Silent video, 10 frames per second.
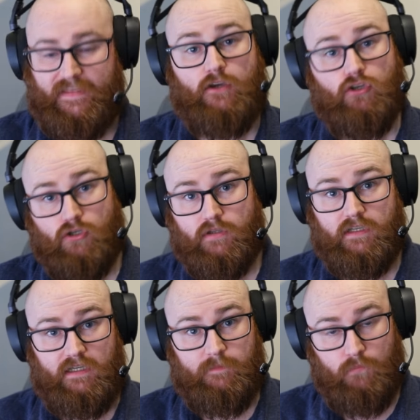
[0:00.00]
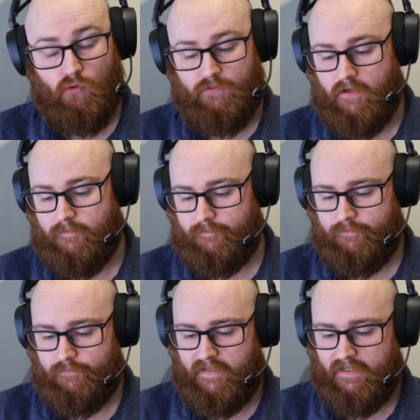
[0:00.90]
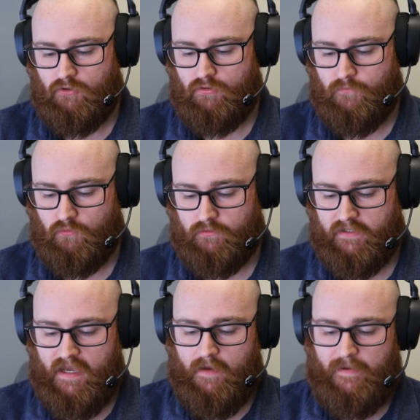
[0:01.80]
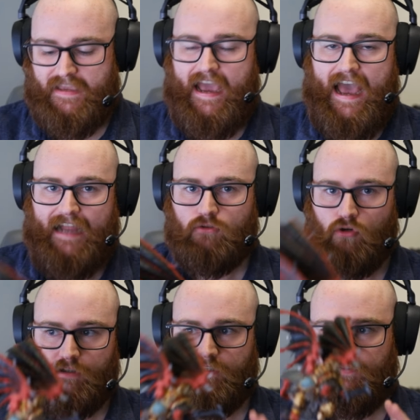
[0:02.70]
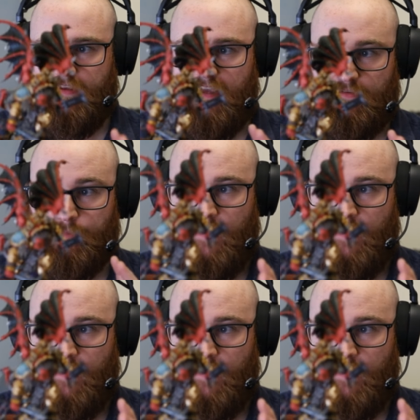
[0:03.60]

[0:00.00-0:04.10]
good on the board though. They're good on the board. But yeah, Angron is by